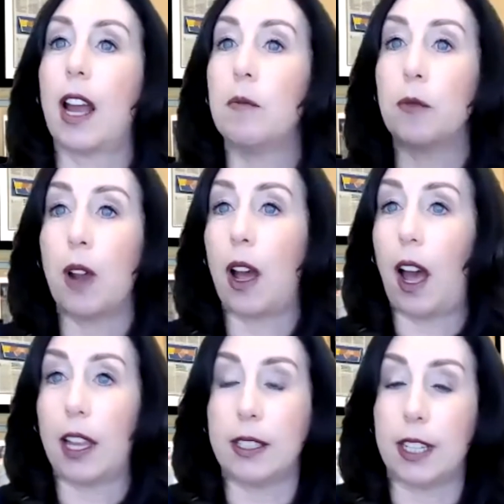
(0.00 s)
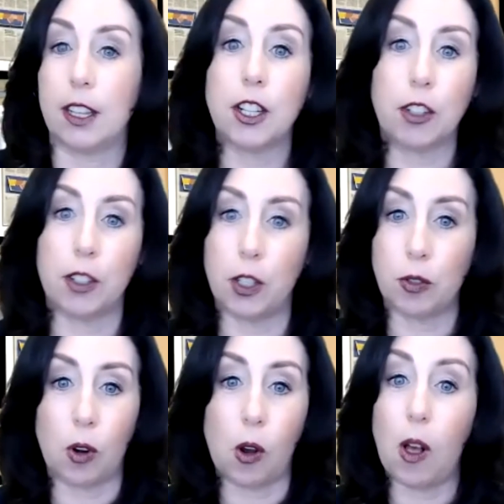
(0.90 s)
I'm I see that you're in
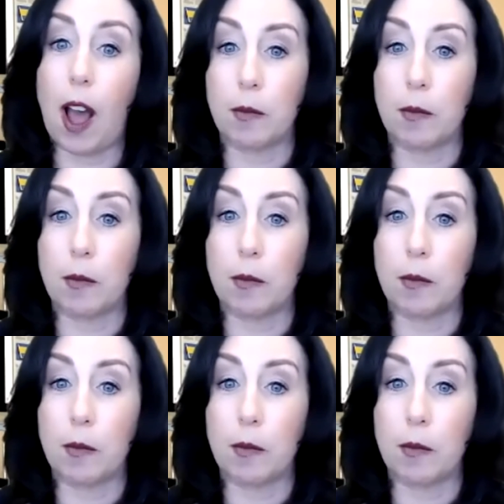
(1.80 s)
this role.